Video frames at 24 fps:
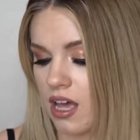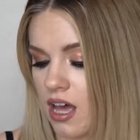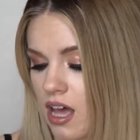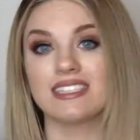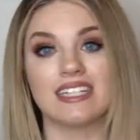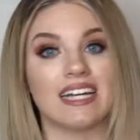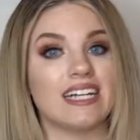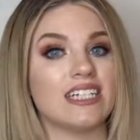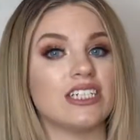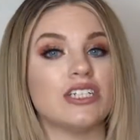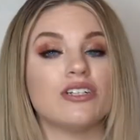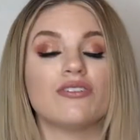
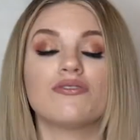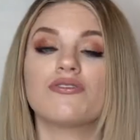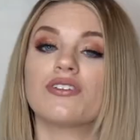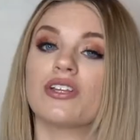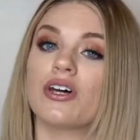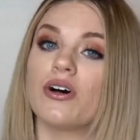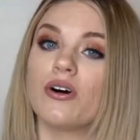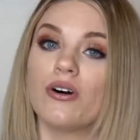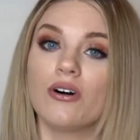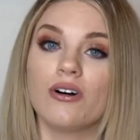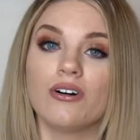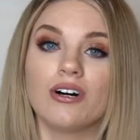Stay tuned for the
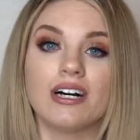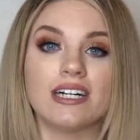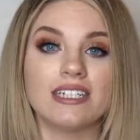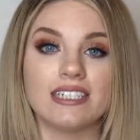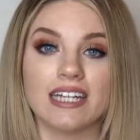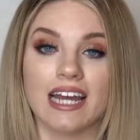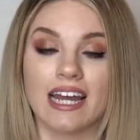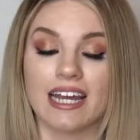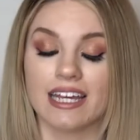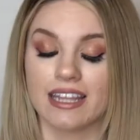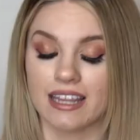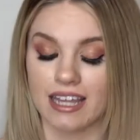whole
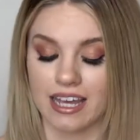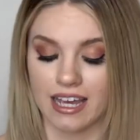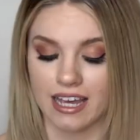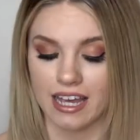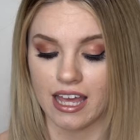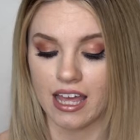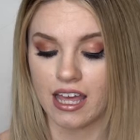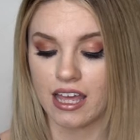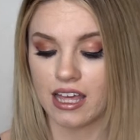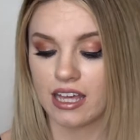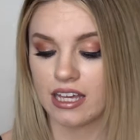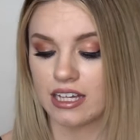dang thing.
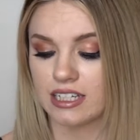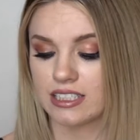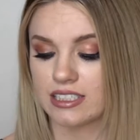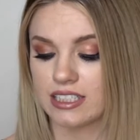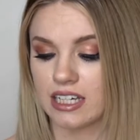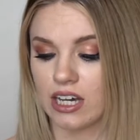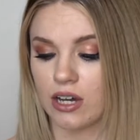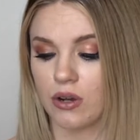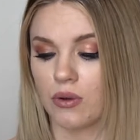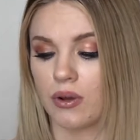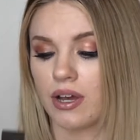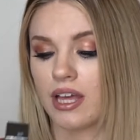
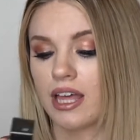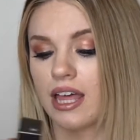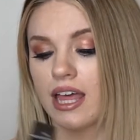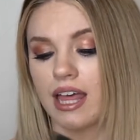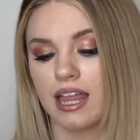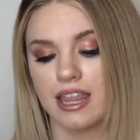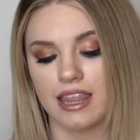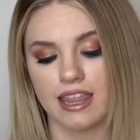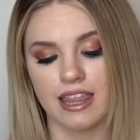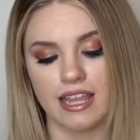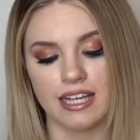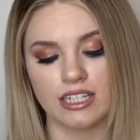So
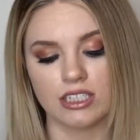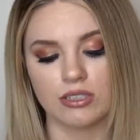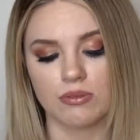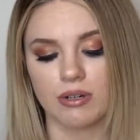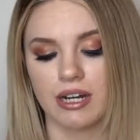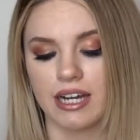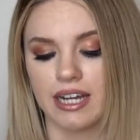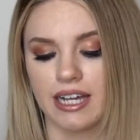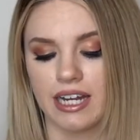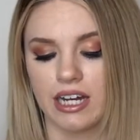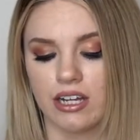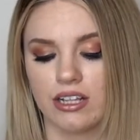this
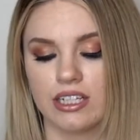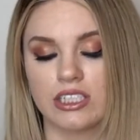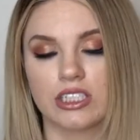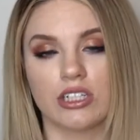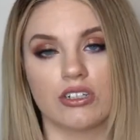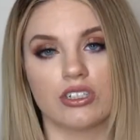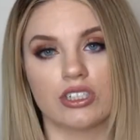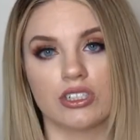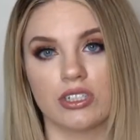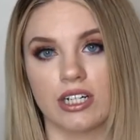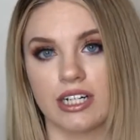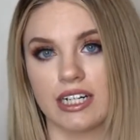right here, let's
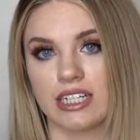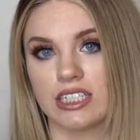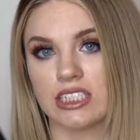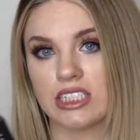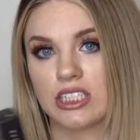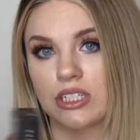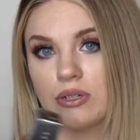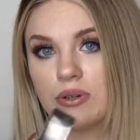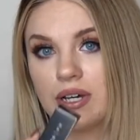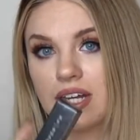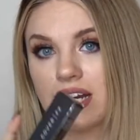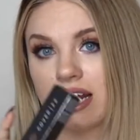go straight
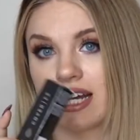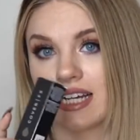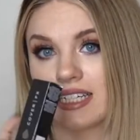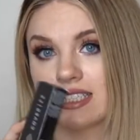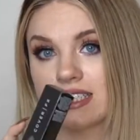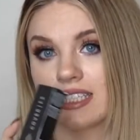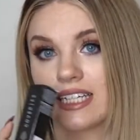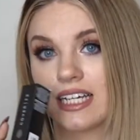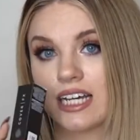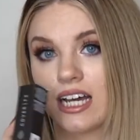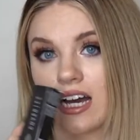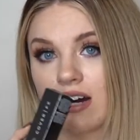into it, is
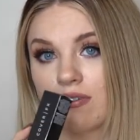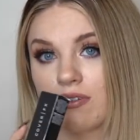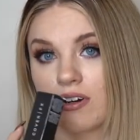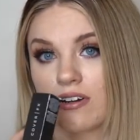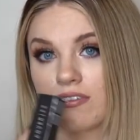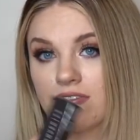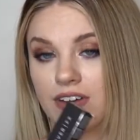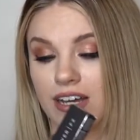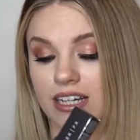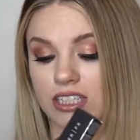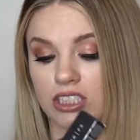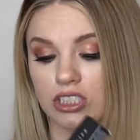the Cover
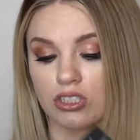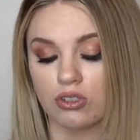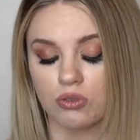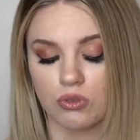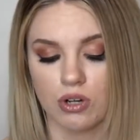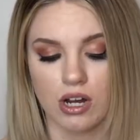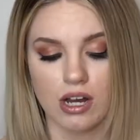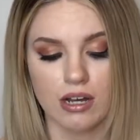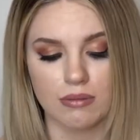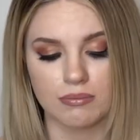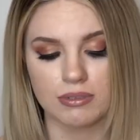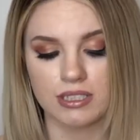FX
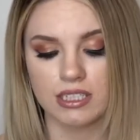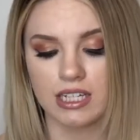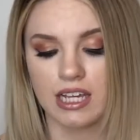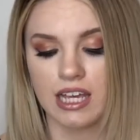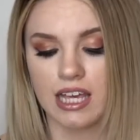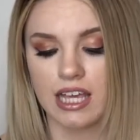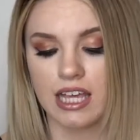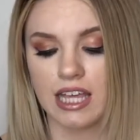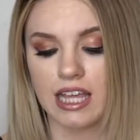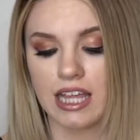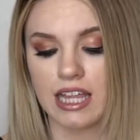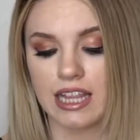Drops.
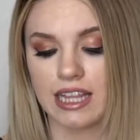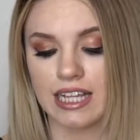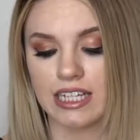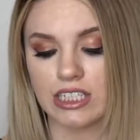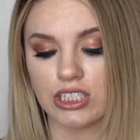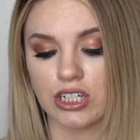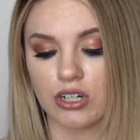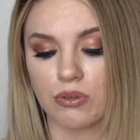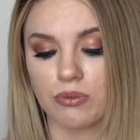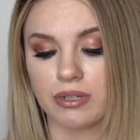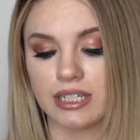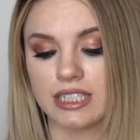These
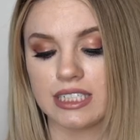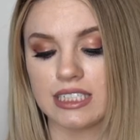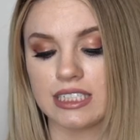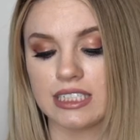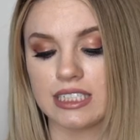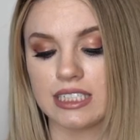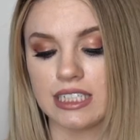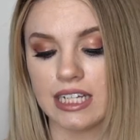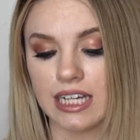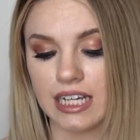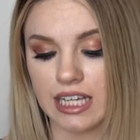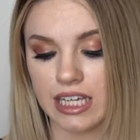are
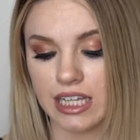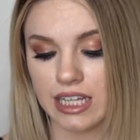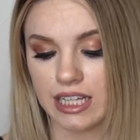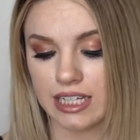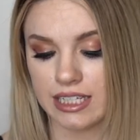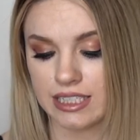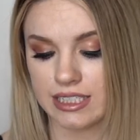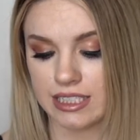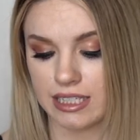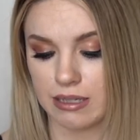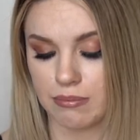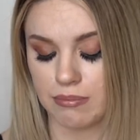
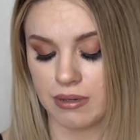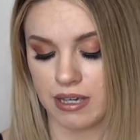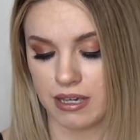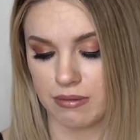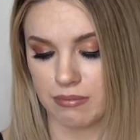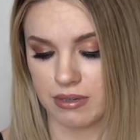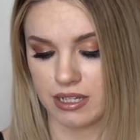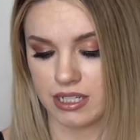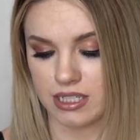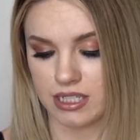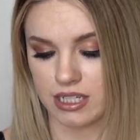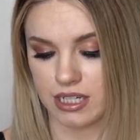ridiculously
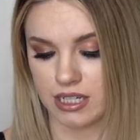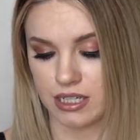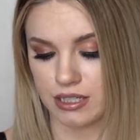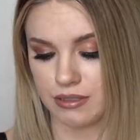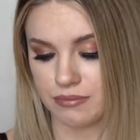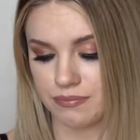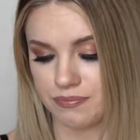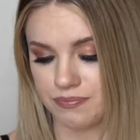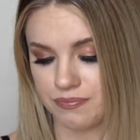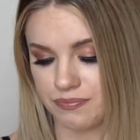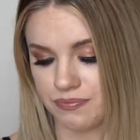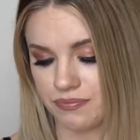pigmented.